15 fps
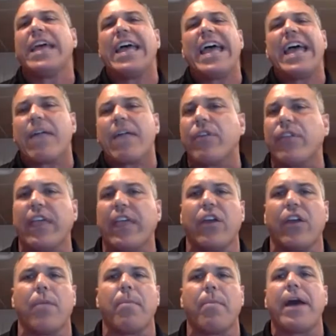everything
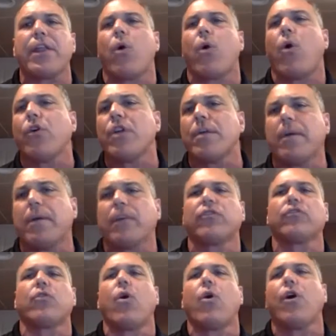in our body, all your
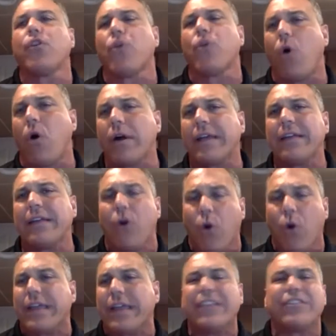muscles, all your
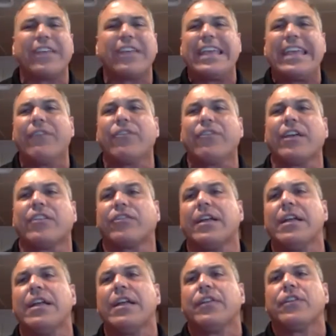organs, and gives us
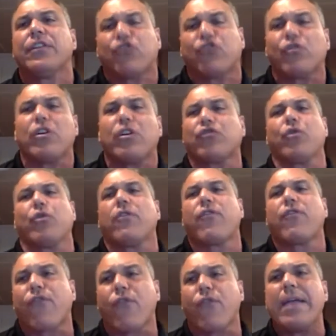the structural
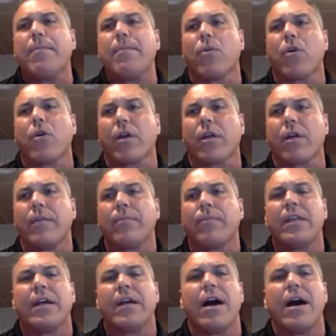framework
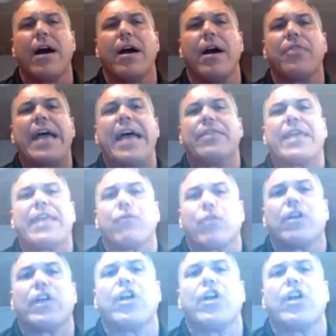that really